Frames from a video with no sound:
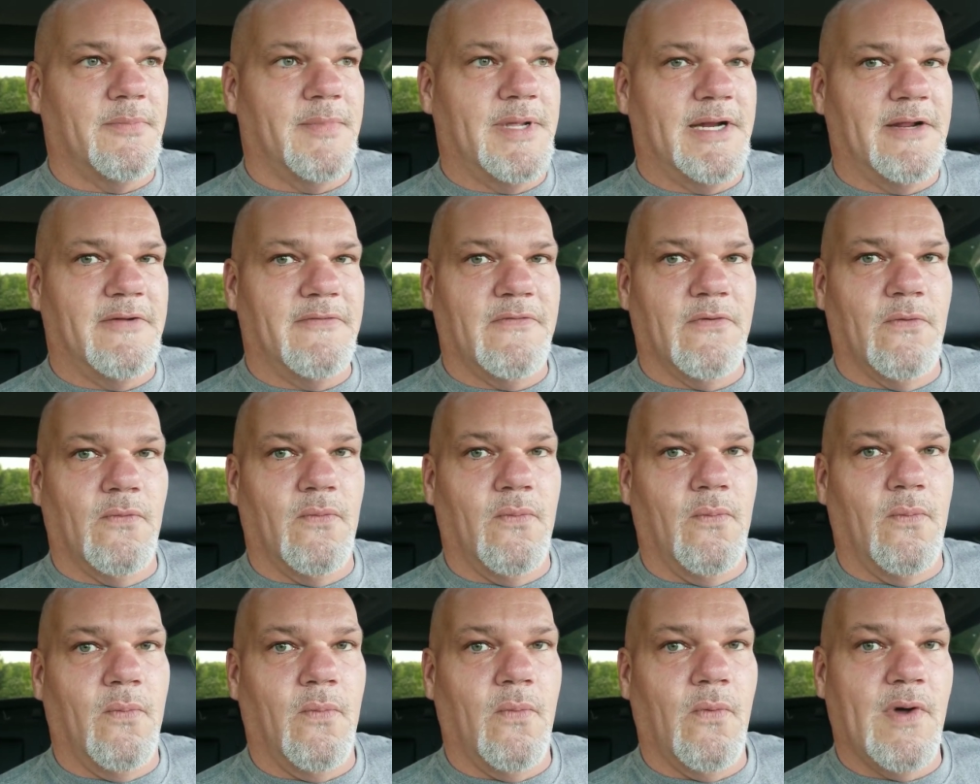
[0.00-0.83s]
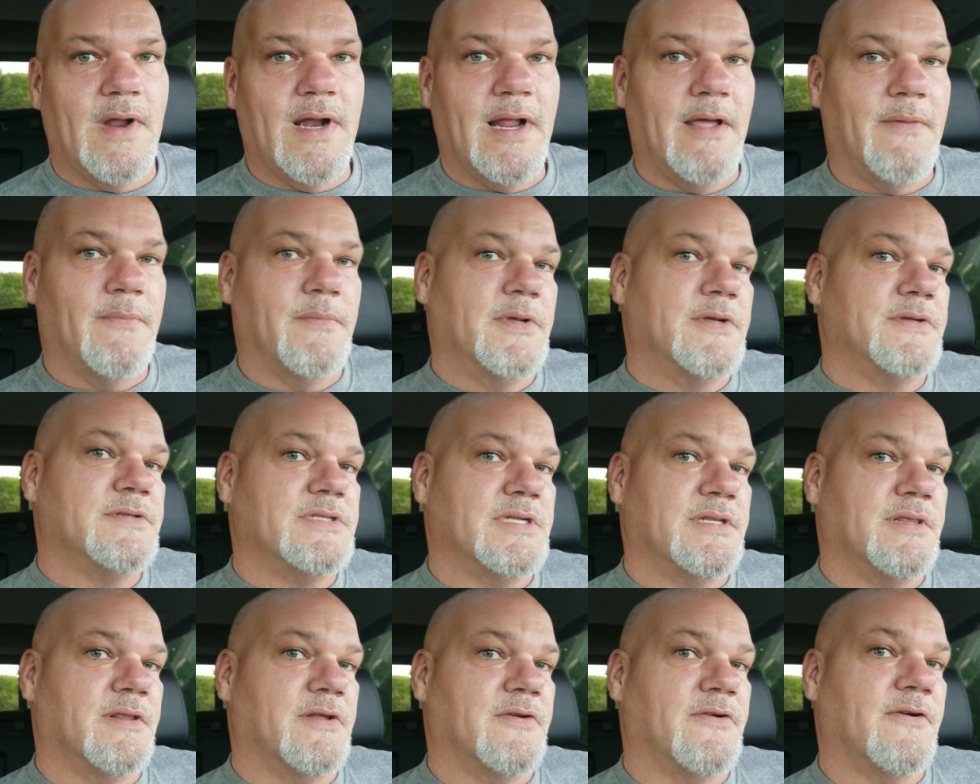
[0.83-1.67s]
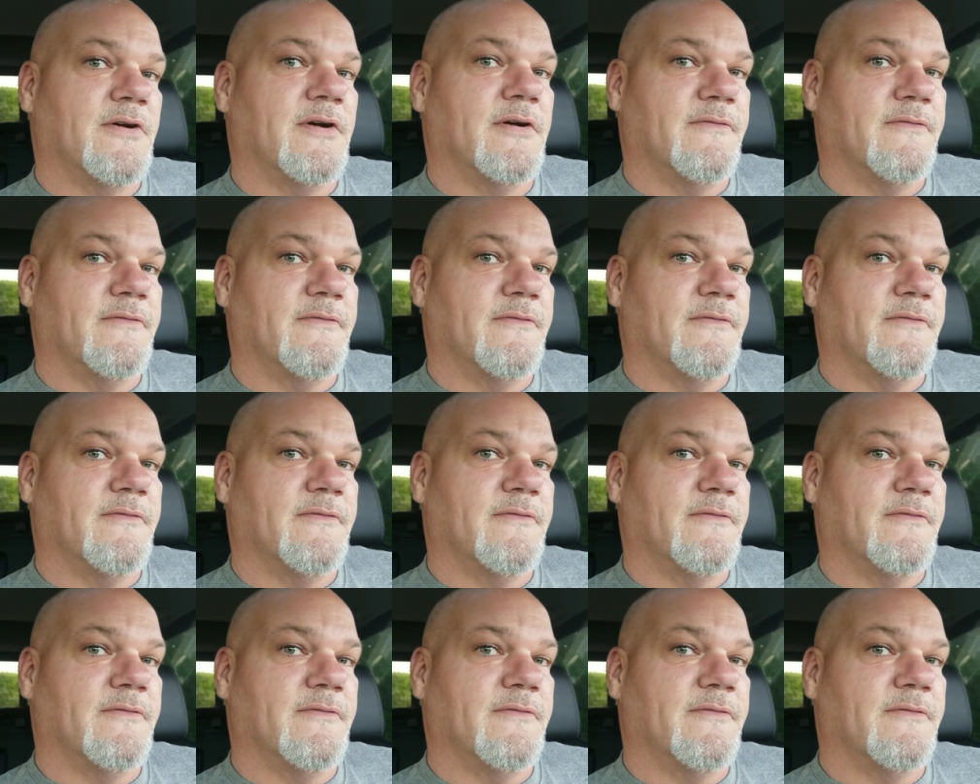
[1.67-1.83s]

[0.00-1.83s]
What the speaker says: what I'm using the truck for.